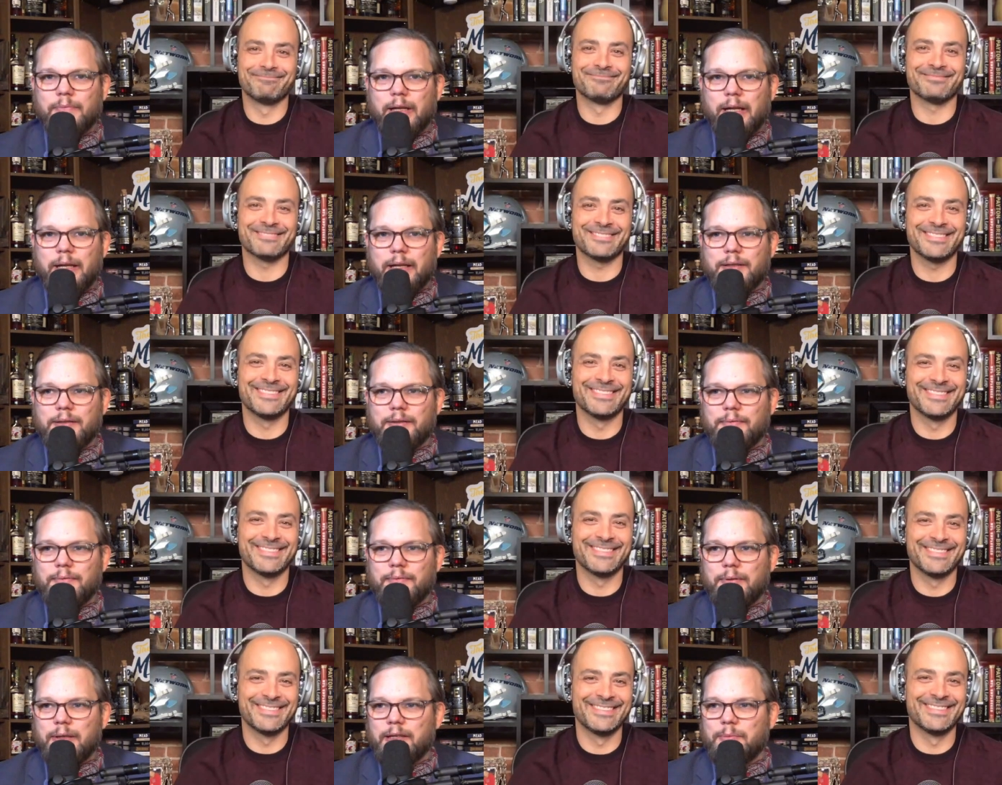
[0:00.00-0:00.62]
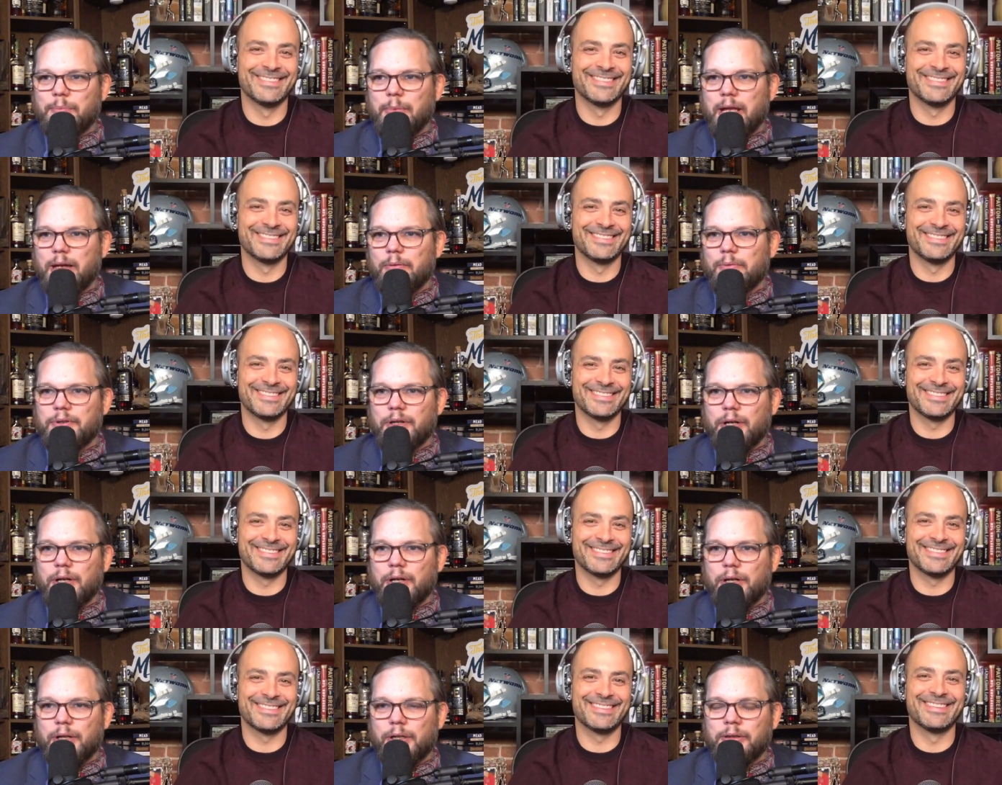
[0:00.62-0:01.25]
Speaker 1: has has made a
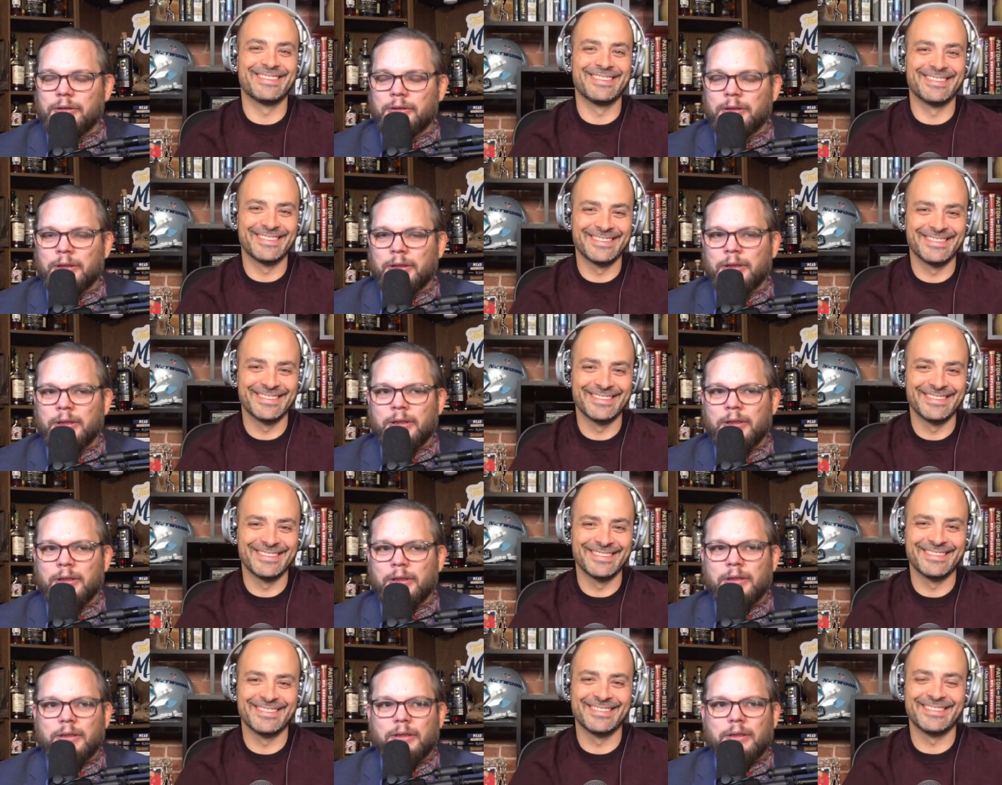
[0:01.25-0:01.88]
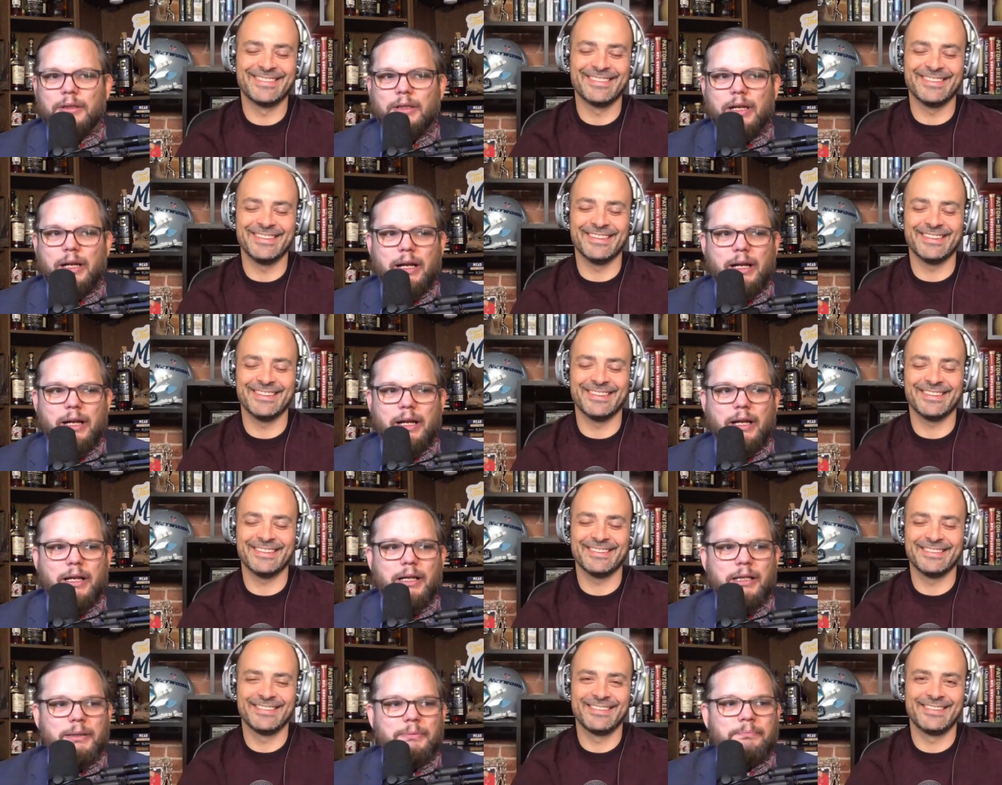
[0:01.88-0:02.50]
return.
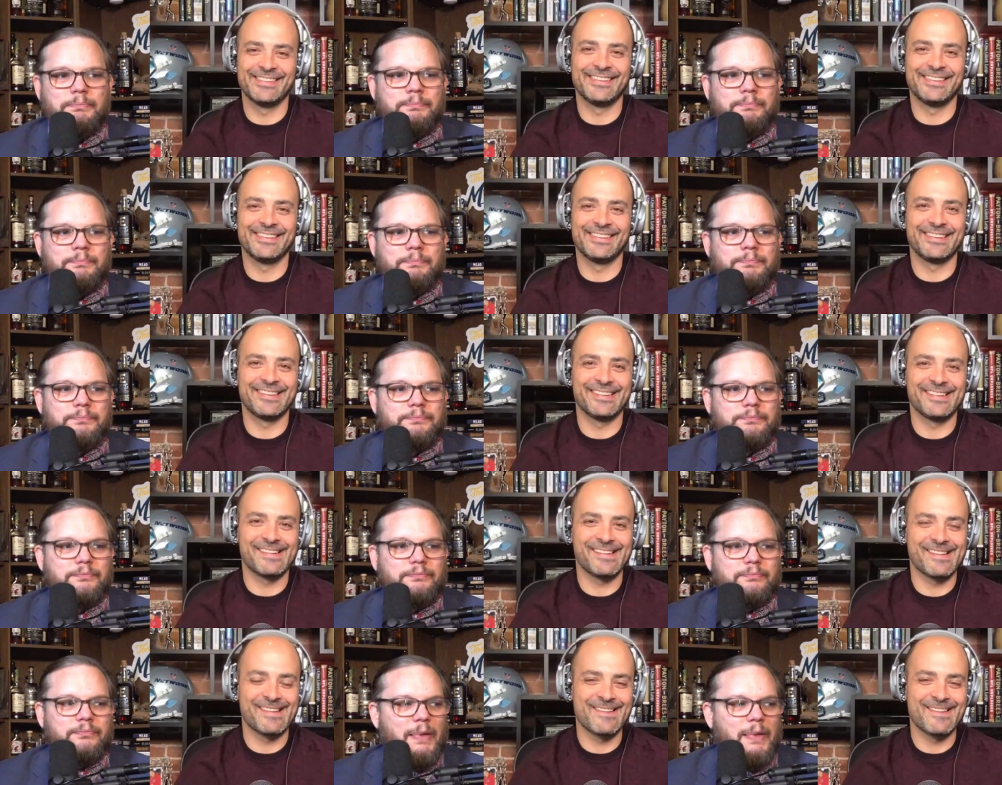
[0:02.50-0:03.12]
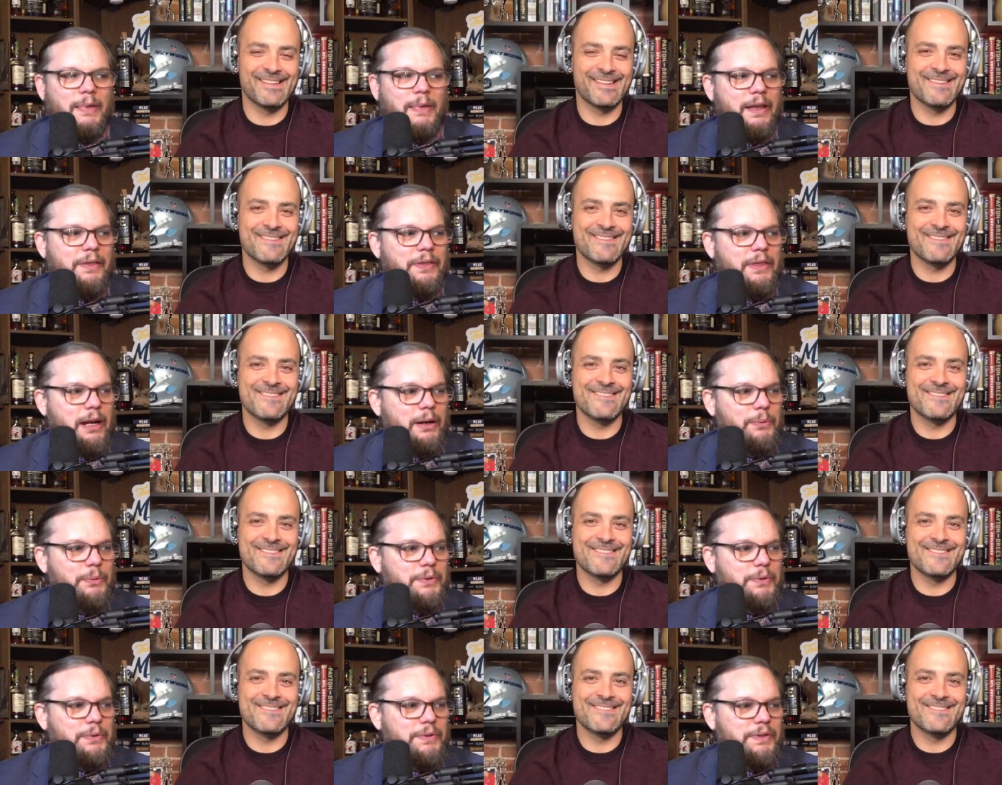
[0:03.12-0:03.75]
Um, I thought
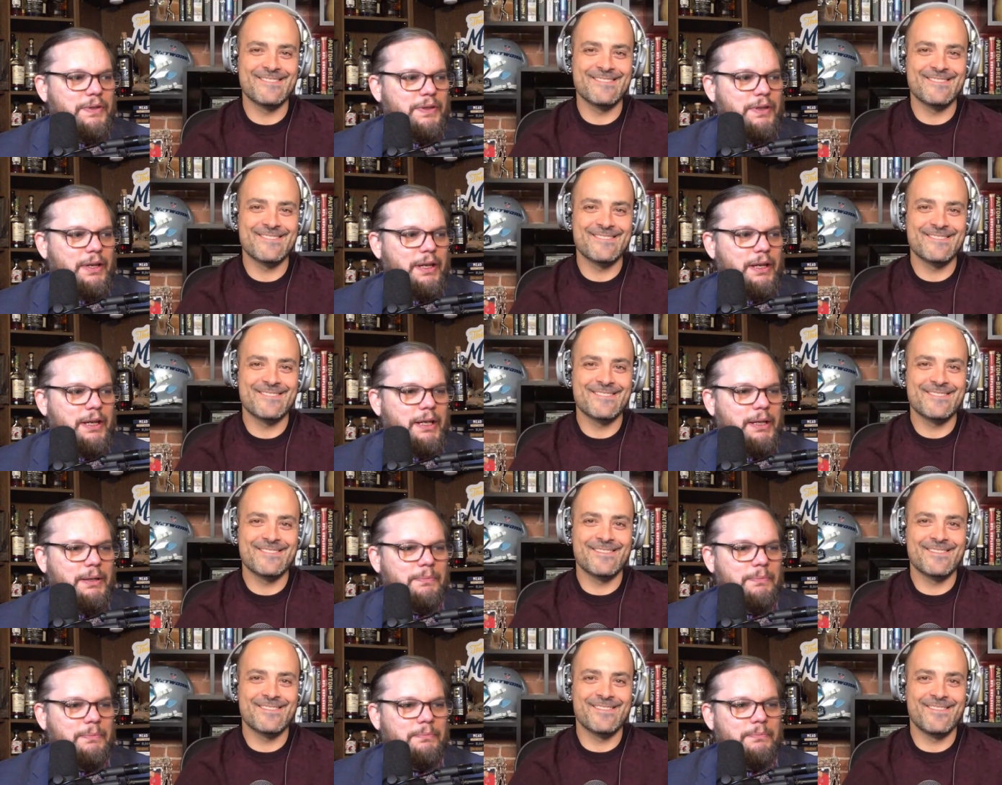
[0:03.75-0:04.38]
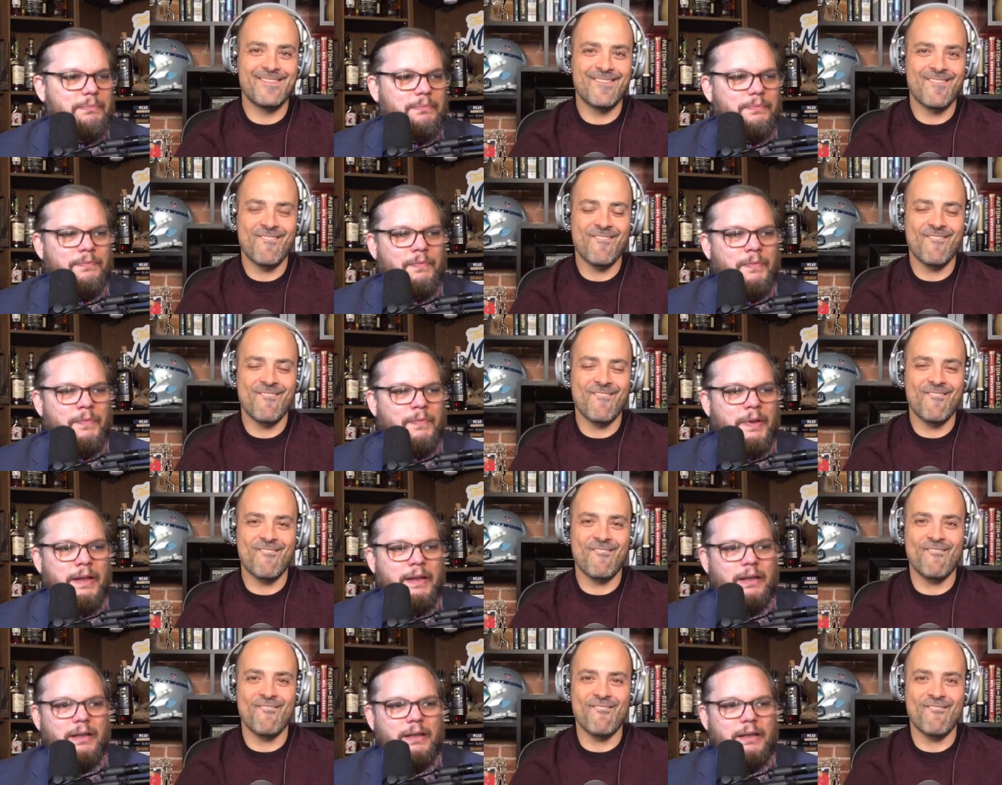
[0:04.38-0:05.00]
it was um,
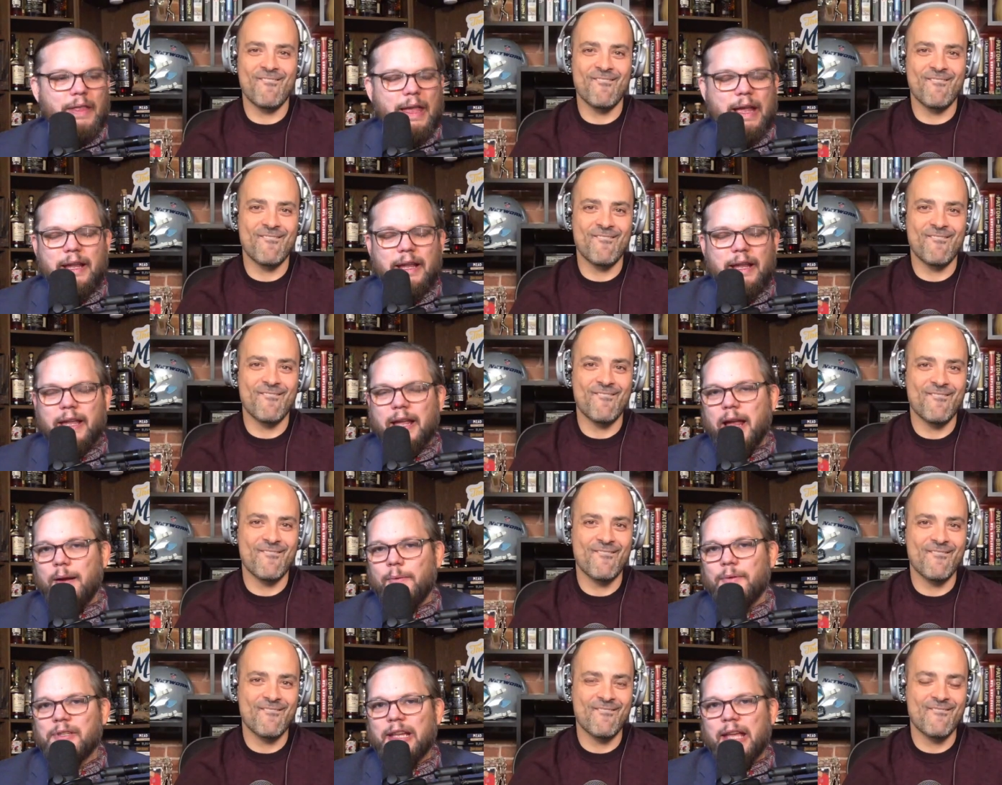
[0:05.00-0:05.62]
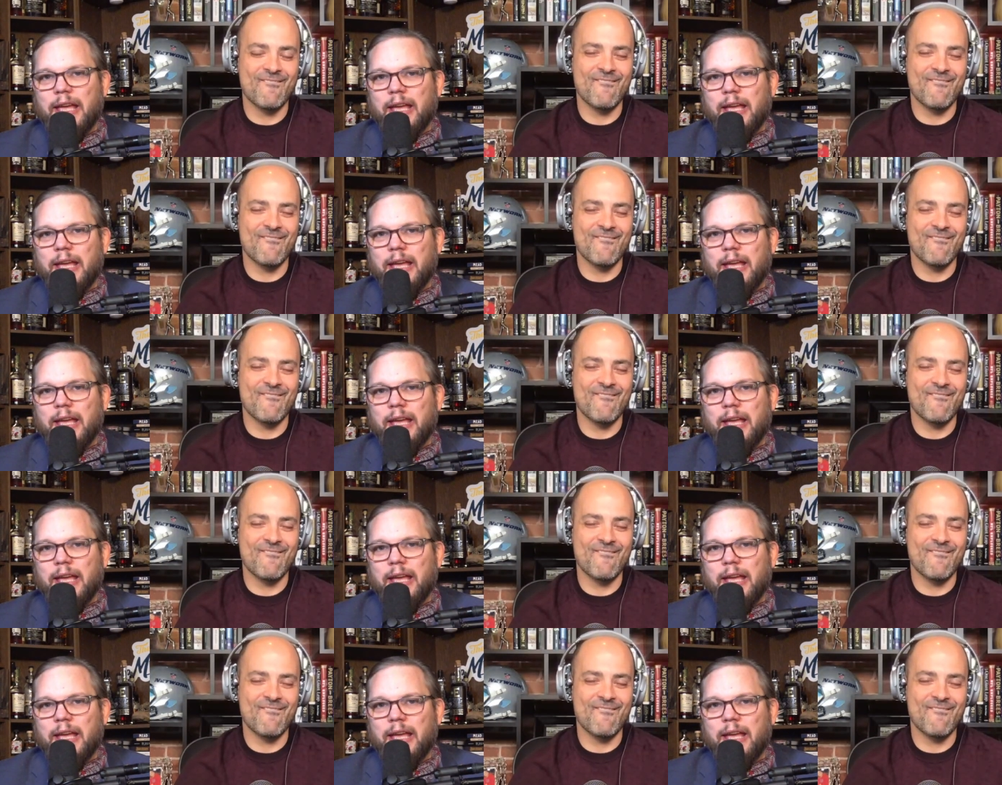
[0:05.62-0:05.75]
that guy was